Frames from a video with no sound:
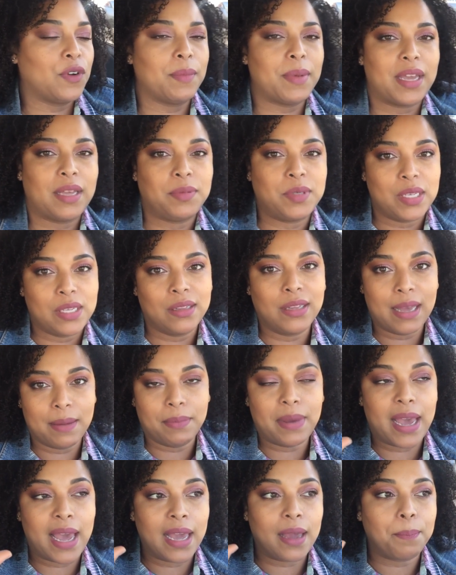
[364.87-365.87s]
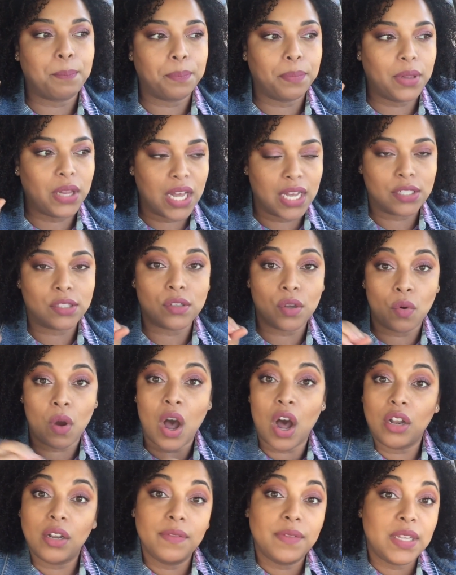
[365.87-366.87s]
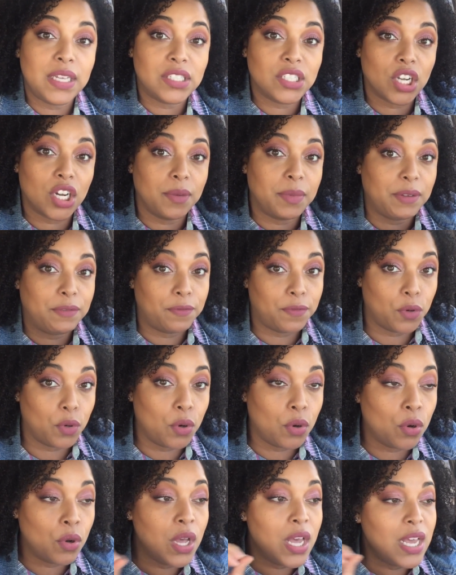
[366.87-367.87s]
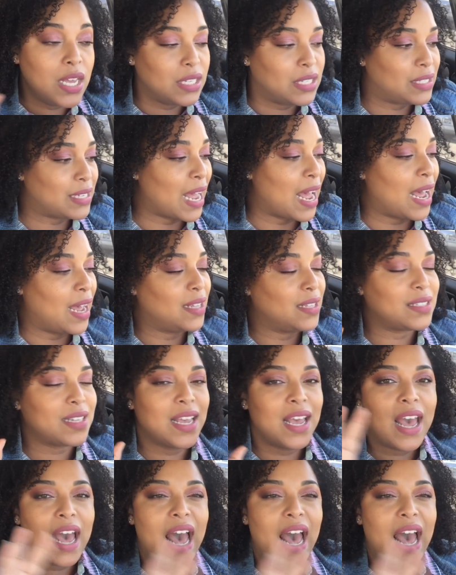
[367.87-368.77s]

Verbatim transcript: from my Ipsy Glam Bag Plus. So all of these are going to be full size.